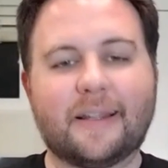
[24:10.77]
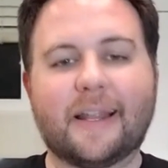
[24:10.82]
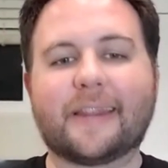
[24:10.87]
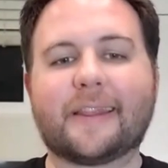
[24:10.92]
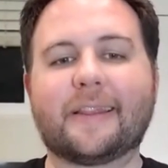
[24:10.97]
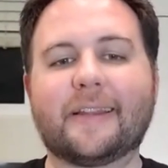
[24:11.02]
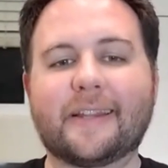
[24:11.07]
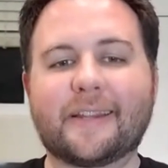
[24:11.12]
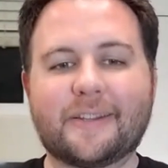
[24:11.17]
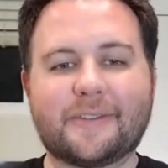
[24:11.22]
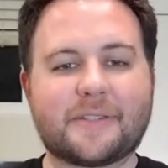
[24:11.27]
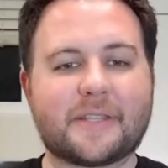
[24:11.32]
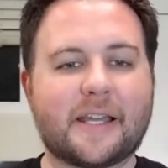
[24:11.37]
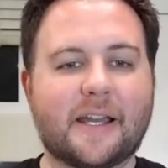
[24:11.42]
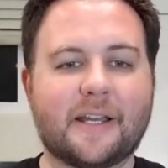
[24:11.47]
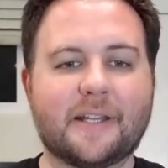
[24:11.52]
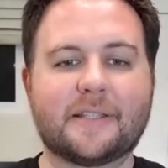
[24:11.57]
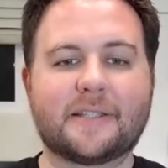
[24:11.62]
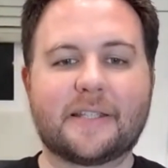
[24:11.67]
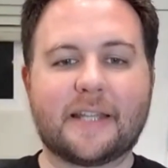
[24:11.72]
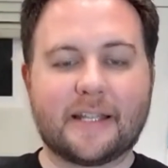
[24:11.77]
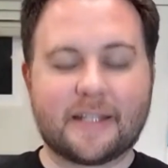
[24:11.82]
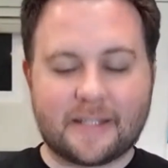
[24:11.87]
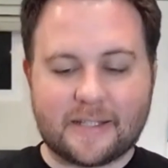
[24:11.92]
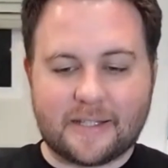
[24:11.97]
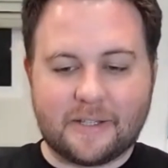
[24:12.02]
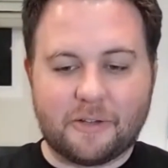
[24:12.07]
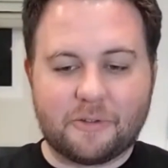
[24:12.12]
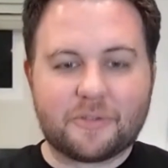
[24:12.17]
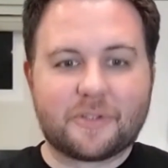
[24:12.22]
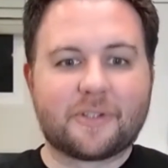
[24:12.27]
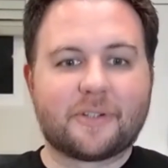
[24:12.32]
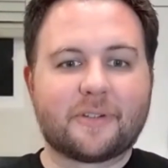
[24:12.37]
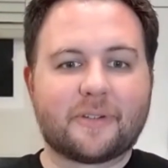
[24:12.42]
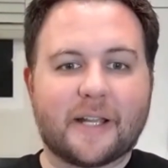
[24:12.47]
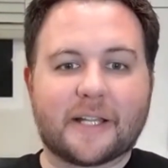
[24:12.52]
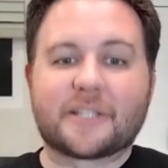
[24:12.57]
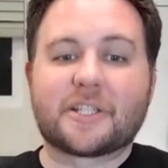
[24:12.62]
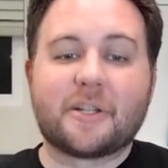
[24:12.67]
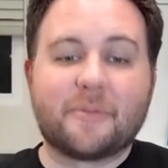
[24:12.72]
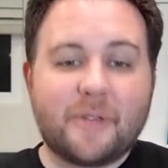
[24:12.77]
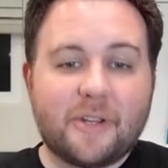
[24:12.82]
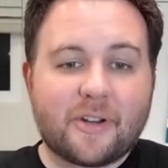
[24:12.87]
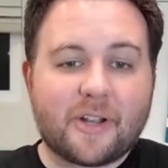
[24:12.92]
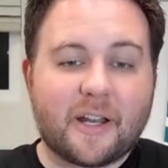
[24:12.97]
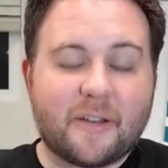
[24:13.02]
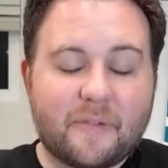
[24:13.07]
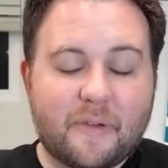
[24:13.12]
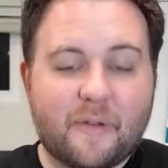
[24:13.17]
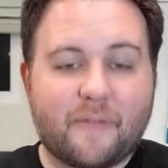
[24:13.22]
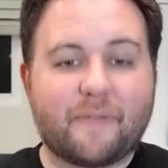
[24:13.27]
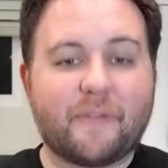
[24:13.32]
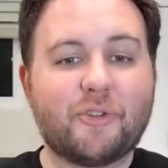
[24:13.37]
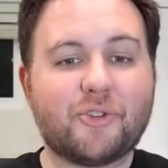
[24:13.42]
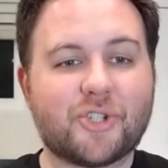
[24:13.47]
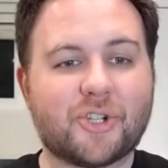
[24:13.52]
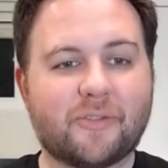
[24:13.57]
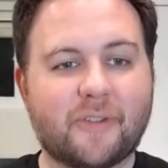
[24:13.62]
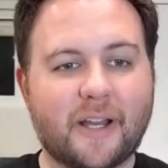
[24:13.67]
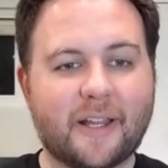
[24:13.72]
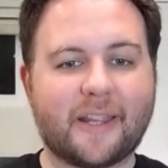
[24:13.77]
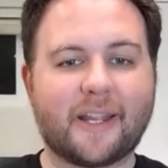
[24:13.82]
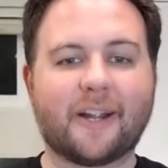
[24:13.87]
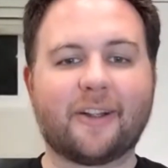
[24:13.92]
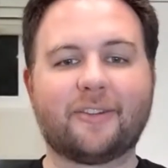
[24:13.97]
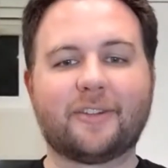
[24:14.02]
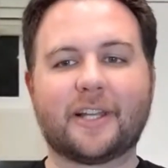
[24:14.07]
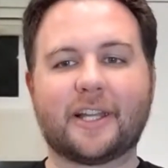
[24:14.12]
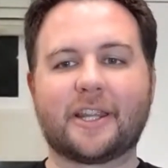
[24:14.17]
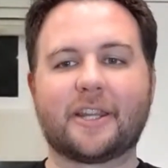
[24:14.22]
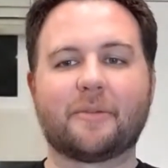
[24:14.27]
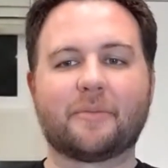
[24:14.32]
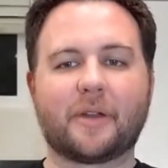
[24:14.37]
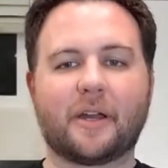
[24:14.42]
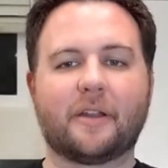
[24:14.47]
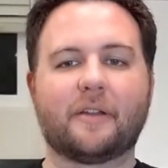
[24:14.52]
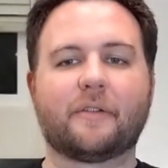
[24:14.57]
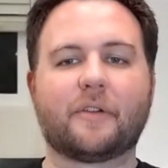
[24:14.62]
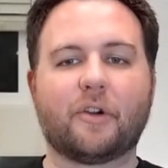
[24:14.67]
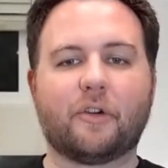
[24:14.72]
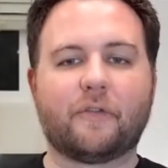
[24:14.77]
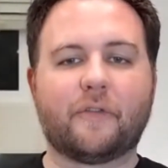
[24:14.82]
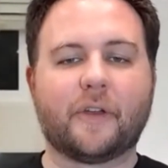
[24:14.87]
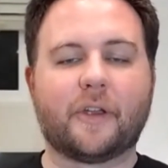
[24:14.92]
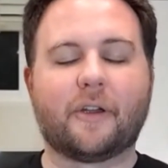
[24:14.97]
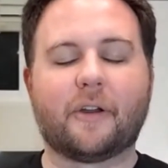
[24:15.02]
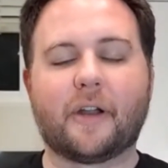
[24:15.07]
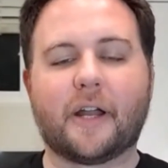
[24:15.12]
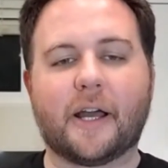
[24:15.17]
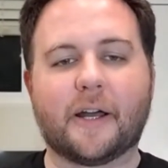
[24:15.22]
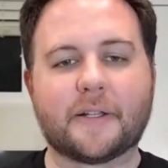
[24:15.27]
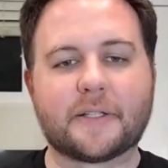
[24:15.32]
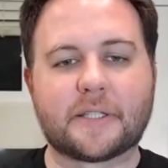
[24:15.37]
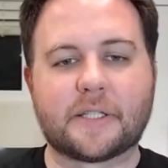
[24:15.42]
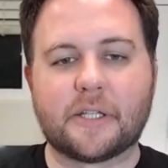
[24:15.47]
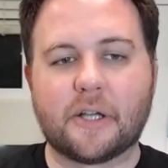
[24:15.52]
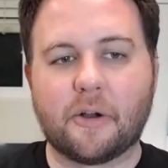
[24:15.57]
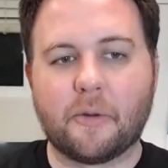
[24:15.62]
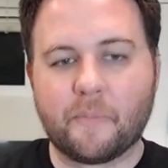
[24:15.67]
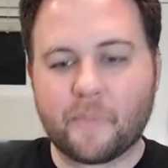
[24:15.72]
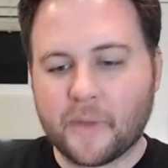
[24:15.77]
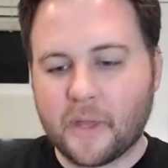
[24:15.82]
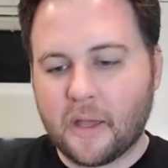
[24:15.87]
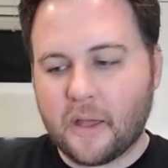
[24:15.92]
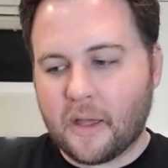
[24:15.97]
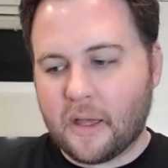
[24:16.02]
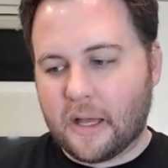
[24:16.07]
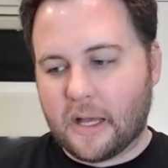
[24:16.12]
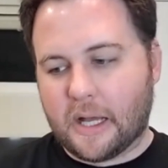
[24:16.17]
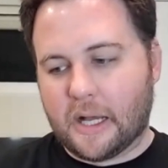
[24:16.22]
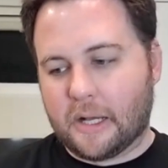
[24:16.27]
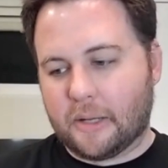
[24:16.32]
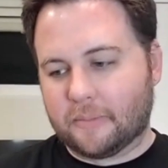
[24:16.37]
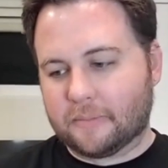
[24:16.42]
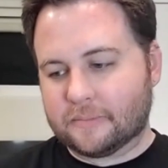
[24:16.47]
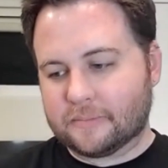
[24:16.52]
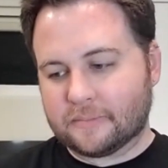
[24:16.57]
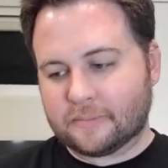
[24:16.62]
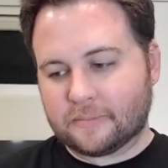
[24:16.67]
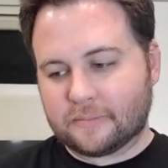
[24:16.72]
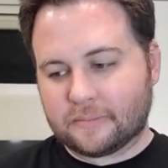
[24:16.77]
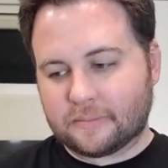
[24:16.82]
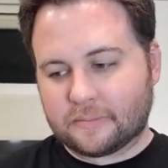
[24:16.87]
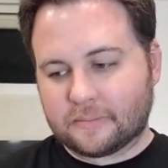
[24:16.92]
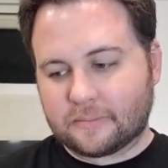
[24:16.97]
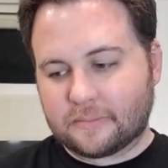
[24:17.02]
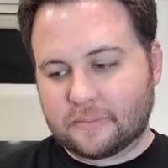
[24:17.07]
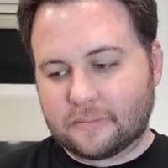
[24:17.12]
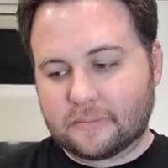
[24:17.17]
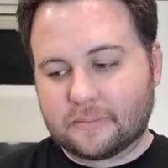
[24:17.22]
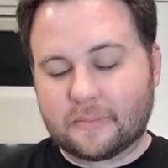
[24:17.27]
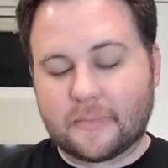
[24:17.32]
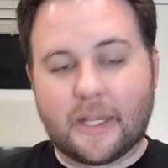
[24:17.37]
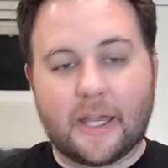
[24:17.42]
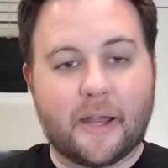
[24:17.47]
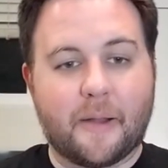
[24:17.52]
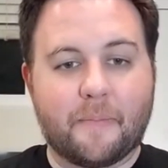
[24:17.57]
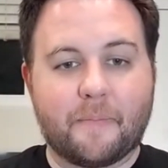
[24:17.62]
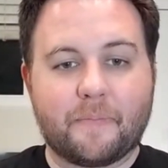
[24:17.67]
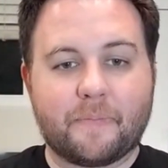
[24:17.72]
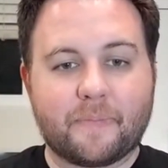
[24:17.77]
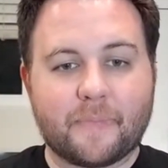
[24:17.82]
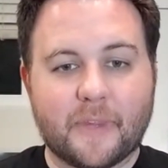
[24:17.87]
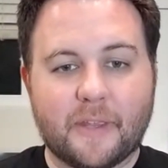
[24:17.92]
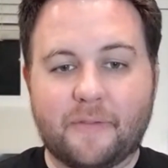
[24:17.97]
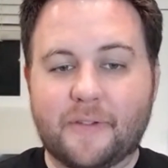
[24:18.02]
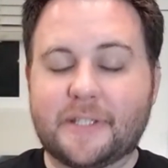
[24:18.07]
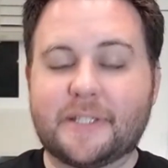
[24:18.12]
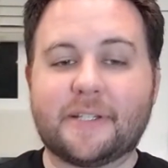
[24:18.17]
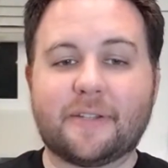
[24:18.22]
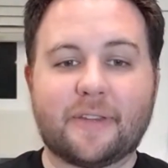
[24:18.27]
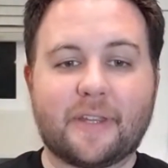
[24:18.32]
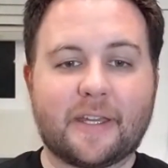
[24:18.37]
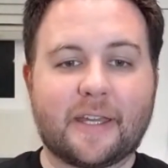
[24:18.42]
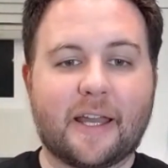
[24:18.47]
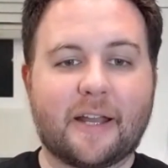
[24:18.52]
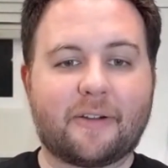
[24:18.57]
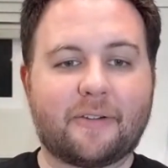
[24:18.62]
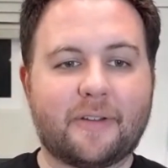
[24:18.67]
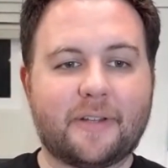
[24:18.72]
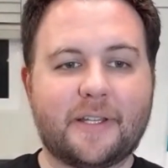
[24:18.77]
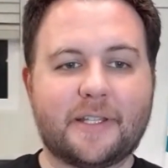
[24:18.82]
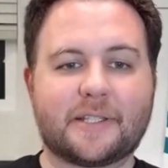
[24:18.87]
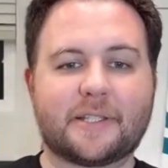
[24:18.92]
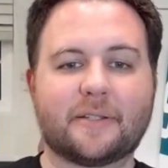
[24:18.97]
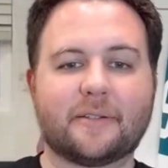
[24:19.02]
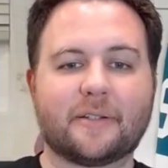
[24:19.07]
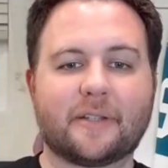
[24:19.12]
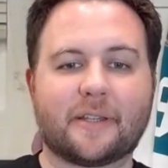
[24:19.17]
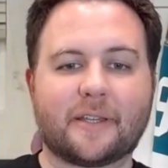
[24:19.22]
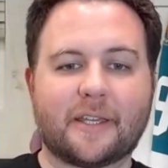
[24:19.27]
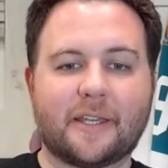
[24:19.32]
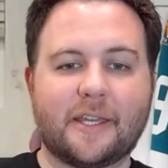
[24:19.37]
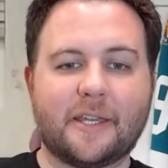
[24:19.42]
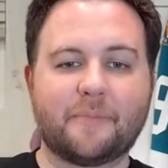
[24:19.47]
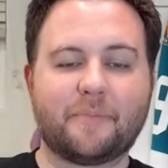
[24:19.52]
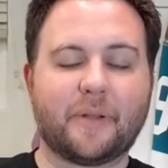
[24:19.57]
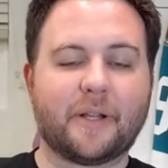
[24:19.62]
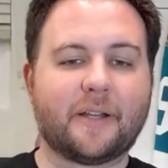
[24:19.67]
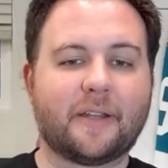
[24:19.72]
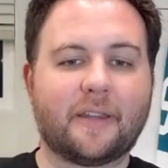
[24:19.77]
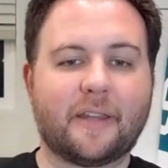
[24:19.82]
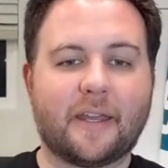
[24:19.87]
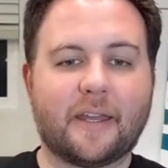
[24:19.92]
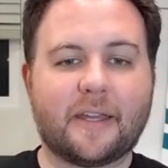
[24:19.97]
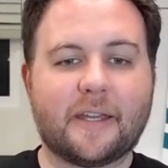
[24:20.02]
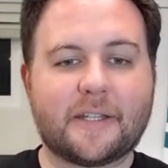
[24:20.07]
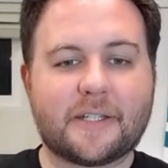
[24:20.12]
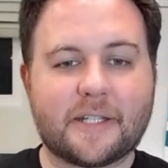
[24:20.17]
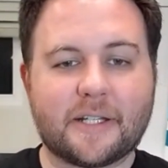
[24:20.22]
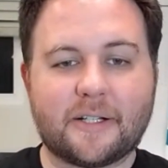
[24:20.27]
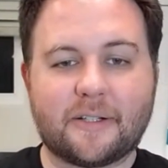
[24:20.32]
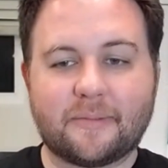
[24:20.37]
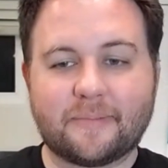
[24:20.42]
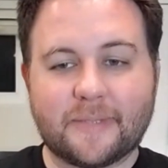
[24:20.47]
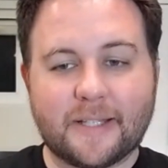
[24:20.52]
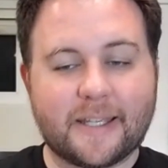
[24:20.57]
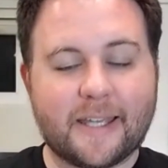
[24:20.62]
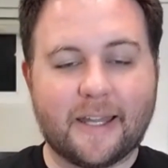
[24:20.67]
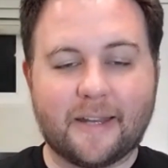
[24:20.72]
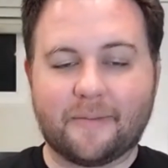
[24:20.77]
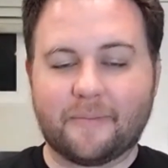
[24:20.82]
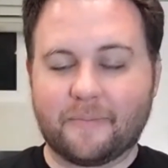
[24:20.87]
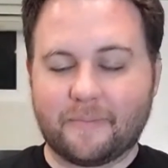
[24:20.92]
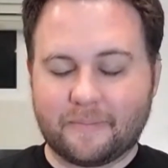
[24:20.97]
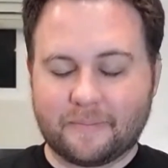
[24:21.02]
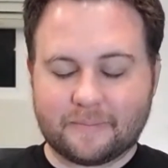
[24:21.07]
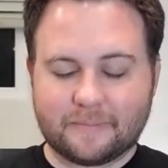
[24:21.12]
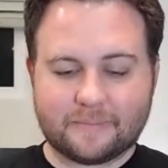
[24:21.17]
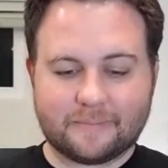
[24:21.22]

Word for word: Let let those guys that those are that's going to be your kind of your future right there. Let them kind of go figure it out. So. Um, Yeah, if you still think Eklund needs to keep playing in the A H L, again,